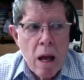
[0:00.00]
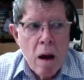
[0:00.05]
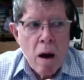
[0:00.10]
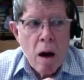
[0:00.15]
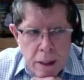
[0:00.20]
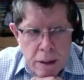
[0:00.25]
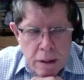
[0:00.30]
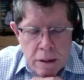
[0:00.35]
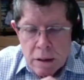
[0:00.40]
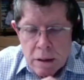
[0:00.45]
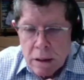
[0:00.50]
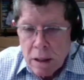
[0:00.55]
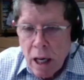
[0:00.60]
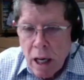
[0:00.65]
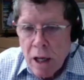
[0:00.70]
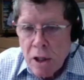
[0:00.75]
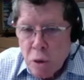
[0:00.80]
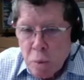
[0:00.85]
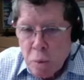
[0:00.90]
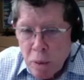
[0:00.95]
that this is an
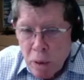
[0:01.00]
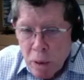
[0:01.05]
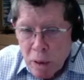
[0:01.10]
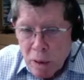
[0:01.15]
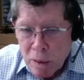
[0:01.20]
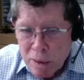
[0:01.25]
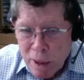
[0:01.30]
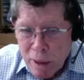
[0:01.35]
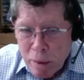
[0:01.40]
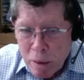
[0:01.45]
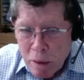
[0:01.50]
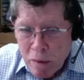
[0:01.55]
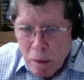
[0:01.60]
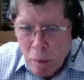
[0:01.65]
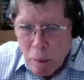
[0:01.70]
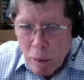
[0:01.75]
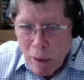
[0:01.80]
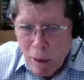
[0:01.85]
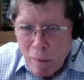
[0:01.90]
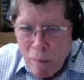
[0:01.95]
entrepreneurial secret, if
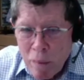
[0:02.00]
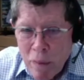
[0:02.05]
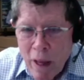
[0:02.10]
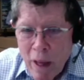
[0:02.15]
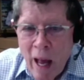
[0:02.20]
you will,